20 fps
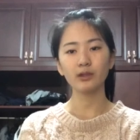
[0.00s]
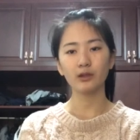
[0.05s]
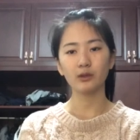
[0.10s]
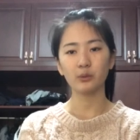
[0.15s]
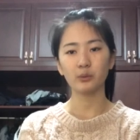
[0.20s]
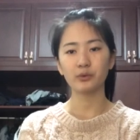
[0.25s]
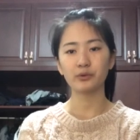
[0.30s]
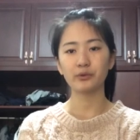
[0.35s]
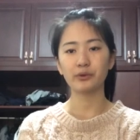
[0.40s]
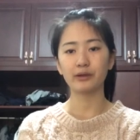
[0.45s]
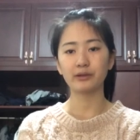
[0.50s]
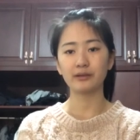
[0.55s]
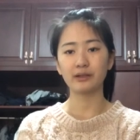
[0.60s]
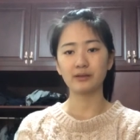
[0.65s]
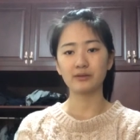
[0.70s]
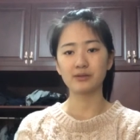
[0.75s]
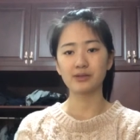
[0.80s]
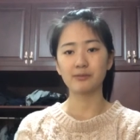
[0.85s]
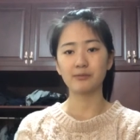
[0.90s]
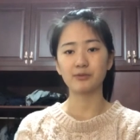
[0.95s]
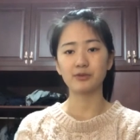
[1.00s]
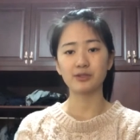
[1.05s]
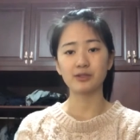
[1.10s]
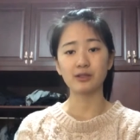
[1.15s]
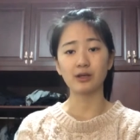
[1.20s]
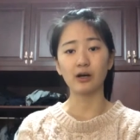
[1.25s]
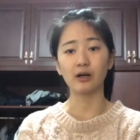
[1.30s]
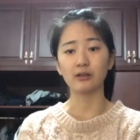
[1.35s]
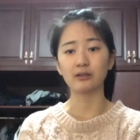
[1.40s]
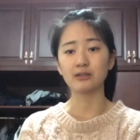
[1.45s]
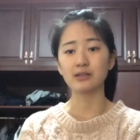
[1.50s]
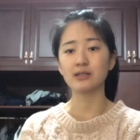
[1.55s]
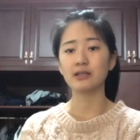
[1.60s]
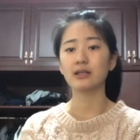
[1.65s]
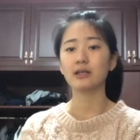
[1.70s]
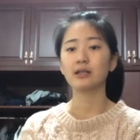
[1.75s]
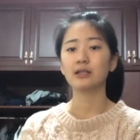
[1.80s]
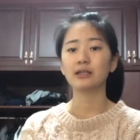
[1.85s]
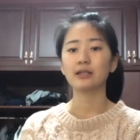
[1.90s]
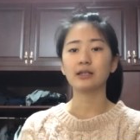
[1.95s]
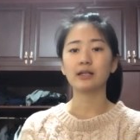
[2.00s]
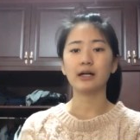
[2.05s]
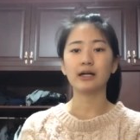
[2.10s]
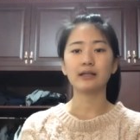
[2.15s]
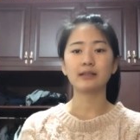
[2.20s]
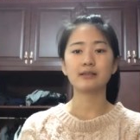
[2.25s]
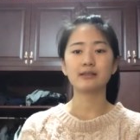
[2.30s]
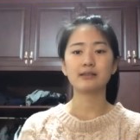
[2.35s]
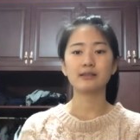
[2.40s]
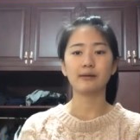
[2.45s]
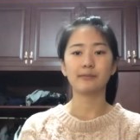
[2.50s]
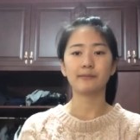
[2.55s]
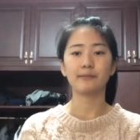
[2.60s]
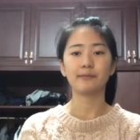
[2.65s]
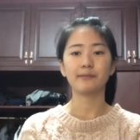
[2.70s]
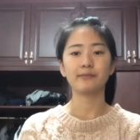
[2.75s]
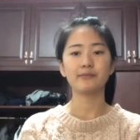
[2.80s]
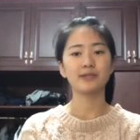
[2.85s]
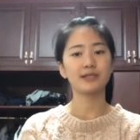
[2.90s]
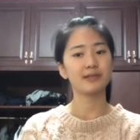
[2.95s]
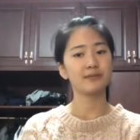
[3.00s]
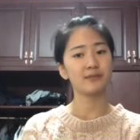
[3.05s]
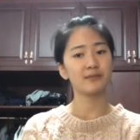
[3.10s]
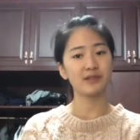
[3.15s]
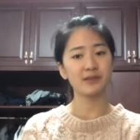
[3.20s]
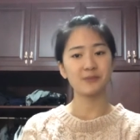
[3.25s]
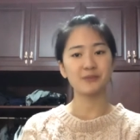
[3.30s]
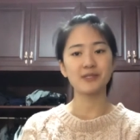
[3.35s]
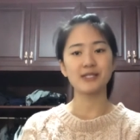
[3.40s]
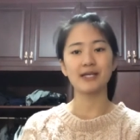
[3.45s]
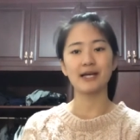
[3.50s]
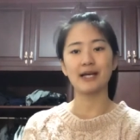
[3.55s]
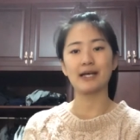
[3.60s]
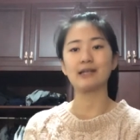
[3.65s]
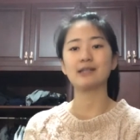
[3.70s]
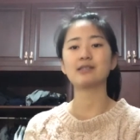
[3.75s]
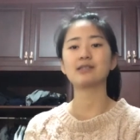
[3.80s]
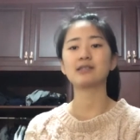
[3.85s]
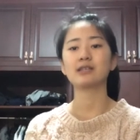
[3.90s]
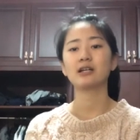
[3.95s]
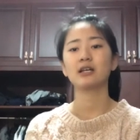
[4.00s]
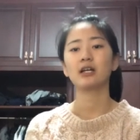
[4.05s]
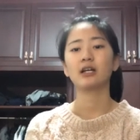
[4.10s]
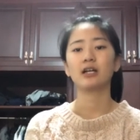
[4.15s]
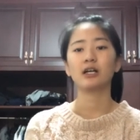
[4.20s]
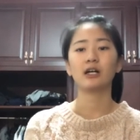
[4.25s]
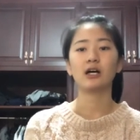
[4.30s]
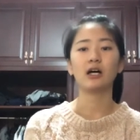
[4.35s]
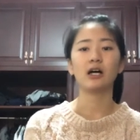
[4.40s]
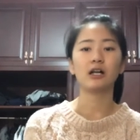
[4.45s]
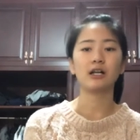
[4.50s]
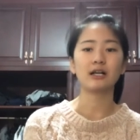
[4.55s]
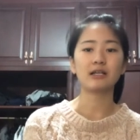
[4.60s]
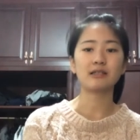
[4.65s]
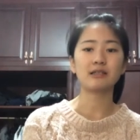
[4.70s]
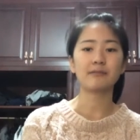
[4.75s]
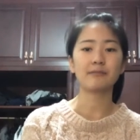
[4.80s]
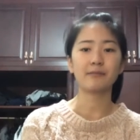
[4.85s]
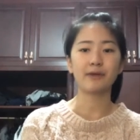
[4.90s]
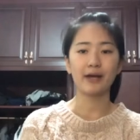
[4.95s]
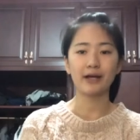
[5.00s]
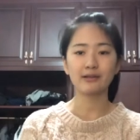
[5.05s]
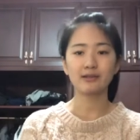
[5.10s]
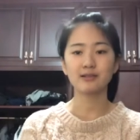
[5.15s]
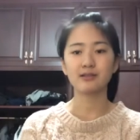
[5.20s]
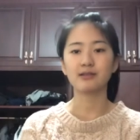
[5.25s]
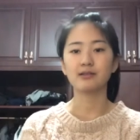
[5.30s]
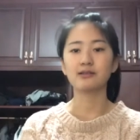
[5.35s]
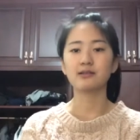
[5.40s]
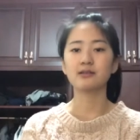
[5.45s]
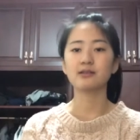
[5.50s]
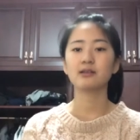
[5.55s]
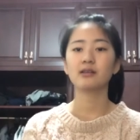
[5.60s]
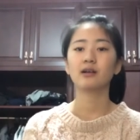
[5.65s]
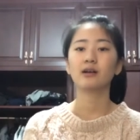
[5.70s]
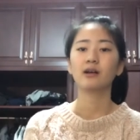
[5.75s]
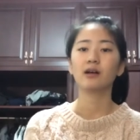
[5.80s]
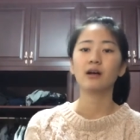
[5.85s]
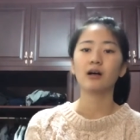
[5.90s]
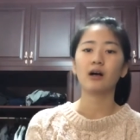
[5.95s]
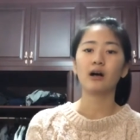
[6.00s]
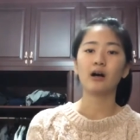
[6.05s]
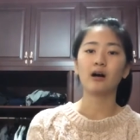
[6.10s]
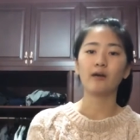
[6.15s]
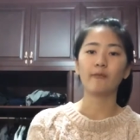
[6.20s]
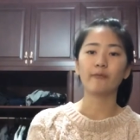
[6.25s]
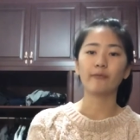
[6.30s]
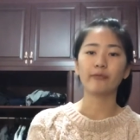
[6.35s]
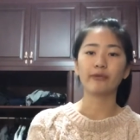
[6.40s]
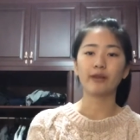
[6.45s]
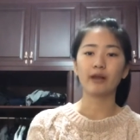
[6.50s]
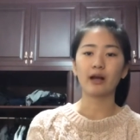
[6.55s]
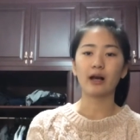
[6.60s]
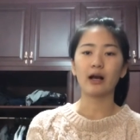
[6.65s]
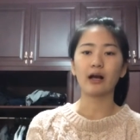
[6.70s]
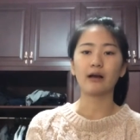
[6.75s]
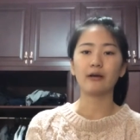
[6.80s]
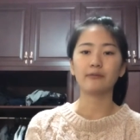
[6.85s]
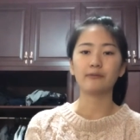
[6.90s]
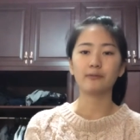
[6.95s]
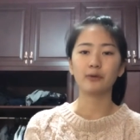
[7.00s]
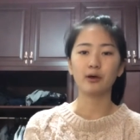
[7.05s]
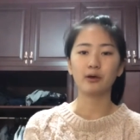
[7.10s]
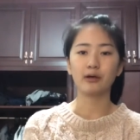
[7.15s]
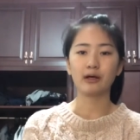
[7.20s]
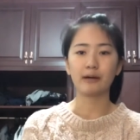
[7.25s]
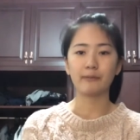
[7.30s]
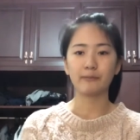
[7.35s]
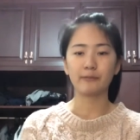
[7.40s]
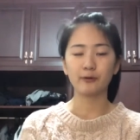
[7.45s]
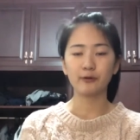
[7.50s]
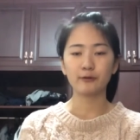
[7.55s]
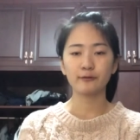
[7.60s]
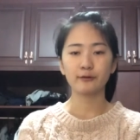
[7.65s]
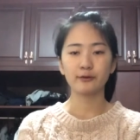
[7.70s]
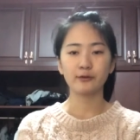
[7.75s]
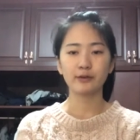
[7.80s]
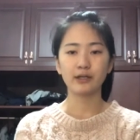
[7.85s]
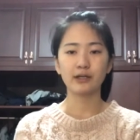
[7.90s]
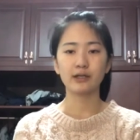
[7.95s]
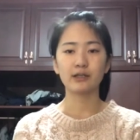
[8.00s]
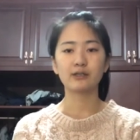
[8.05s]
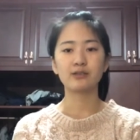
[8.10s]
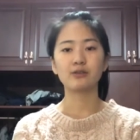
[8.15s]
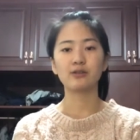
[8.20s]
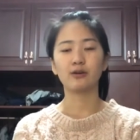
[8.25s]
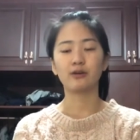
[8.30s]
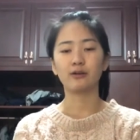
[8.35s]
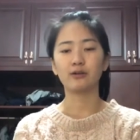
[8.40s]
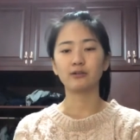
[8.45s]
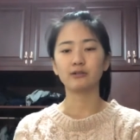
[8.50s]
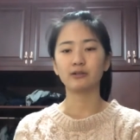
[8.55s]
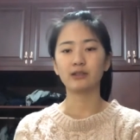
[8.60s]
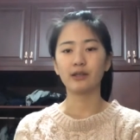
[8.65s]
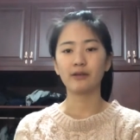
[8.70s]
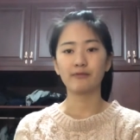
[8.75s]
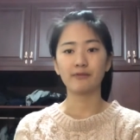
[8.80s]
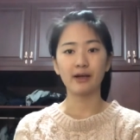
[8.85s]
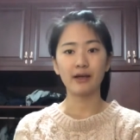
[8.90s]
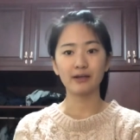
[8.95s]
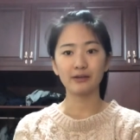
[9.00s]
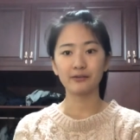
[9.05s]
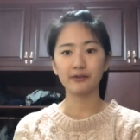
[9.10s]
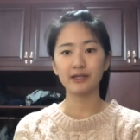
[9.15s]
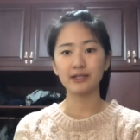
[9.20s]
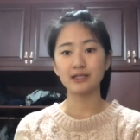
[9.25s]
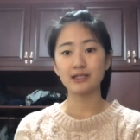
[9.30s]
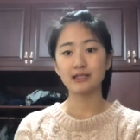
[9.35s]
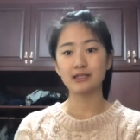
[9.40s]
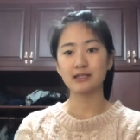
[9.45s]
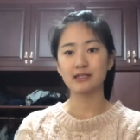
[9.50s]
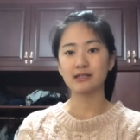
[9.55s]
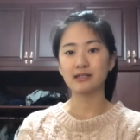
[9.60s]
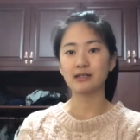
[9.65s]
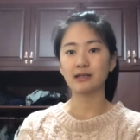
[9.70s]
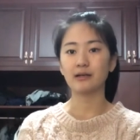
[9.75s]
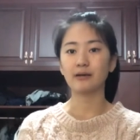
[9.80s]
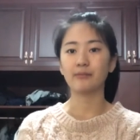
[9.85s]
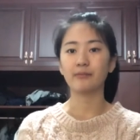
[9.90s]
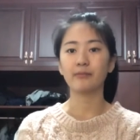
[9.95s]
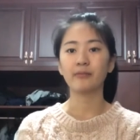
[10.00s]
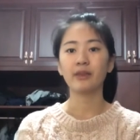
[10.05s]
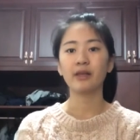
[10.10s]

results, like some symptom sets, like some patterns. I'm more focused on evaluating them